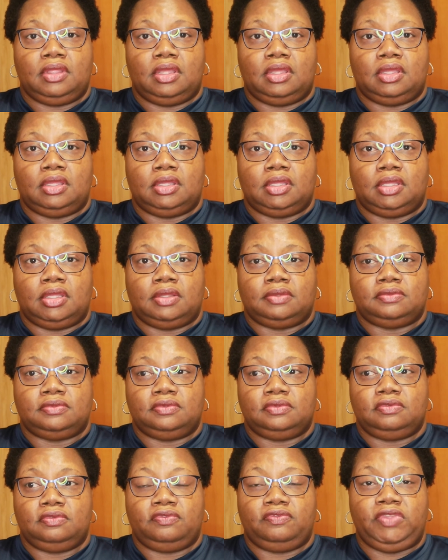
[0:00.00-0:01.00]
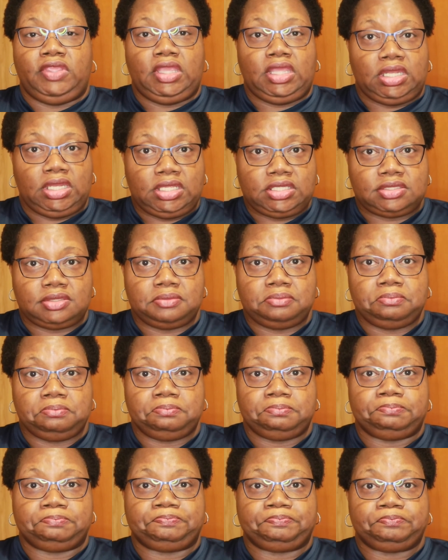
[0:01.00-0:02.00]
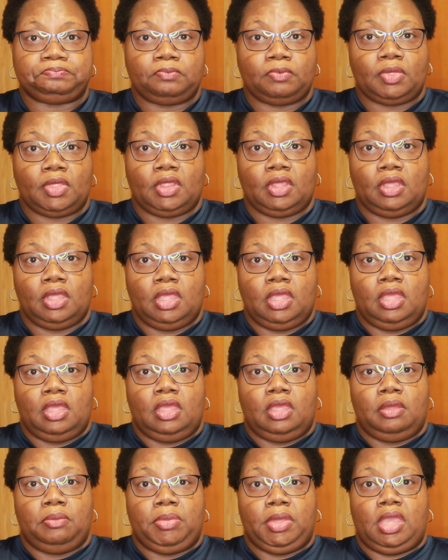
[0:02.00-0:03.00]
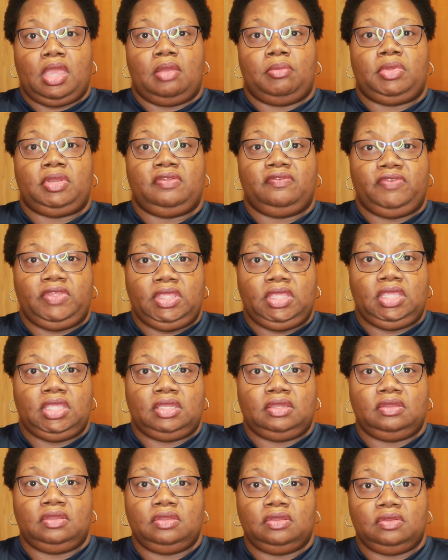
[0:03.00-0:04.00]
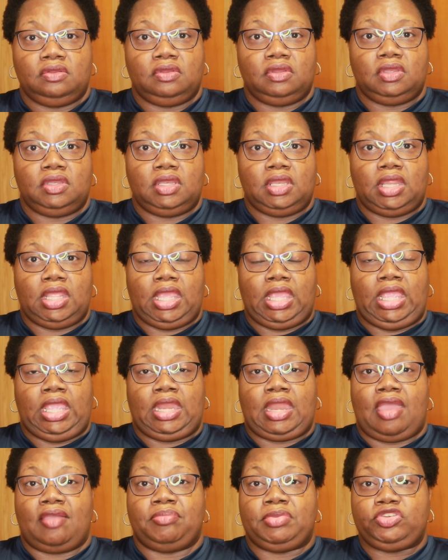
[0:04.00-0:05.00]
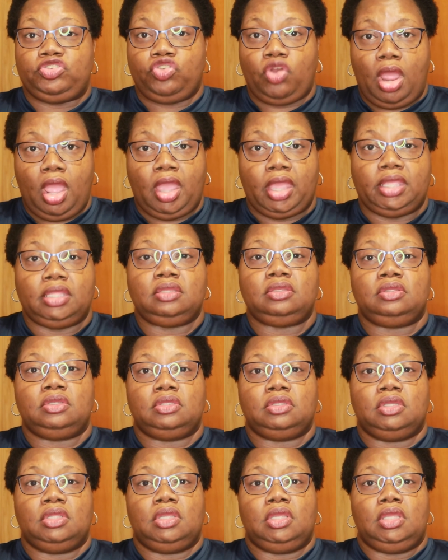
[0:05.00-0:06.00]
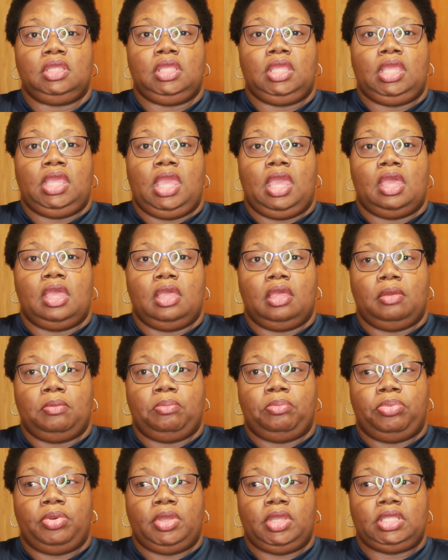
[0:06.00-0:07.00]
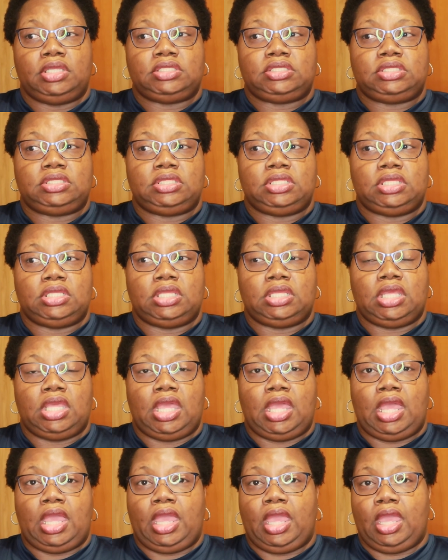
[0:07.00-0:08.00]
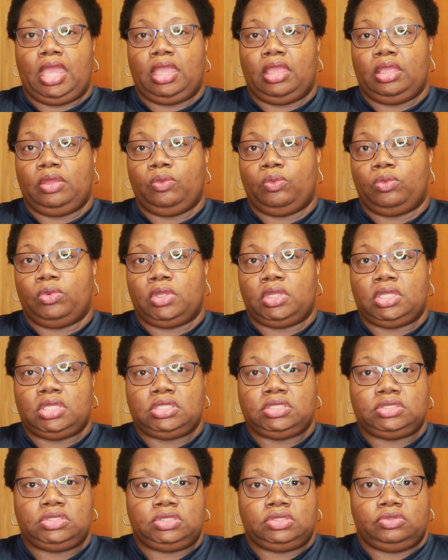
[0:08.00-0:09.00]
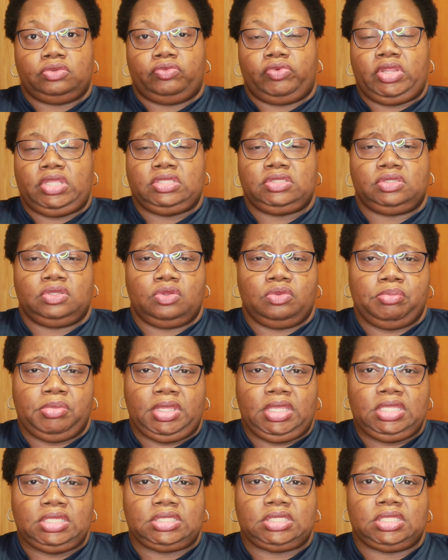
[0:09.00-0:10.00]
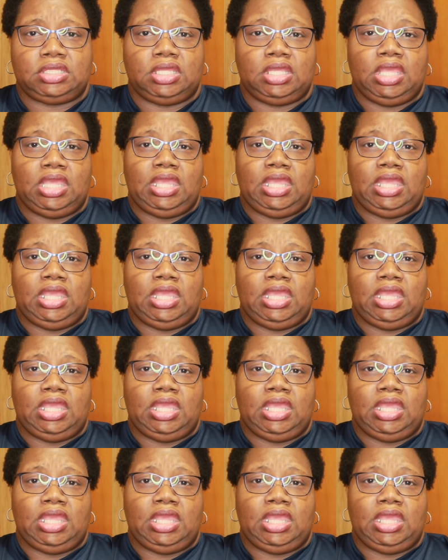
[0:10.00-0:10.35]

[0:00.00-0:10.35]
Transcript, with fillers: uh, veganism, becoming a vegan, and I've been trying. But I was raised on meat,